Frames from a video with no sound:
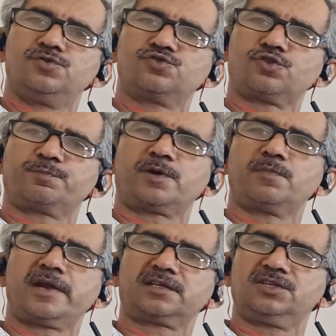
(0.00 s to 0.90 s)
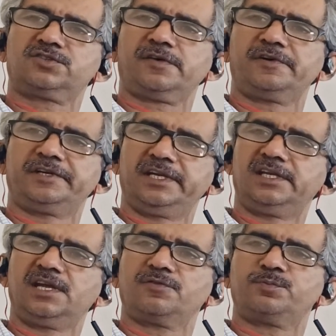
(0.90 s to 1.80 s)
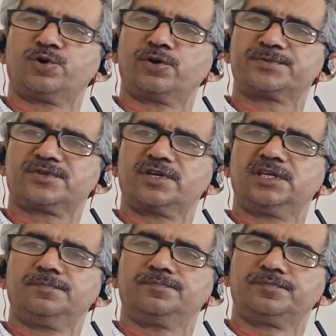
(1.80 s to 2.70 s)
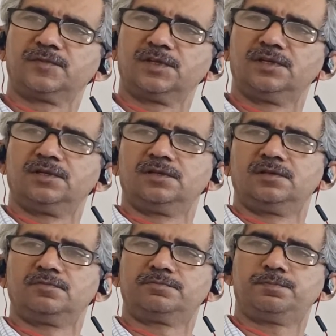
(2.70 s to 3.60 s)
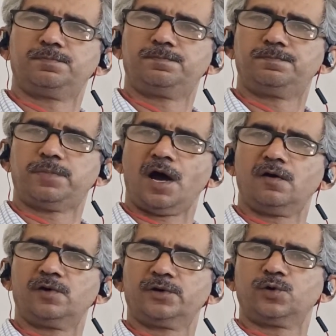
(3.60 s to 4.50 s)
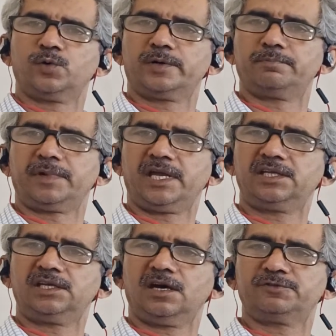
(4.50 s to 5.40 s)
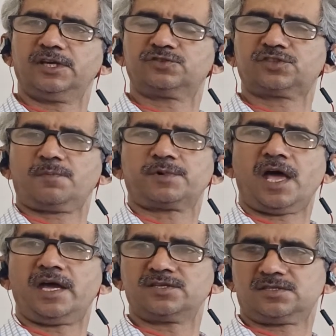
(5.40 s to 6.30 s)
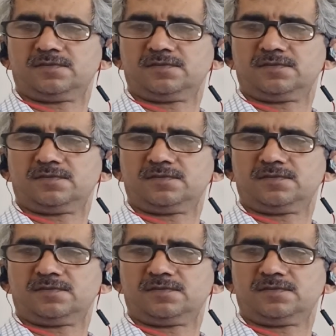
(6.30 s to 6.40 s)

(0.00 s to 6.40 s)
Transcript: Supermarkets have a degree of monopoly power over many of their suppliers.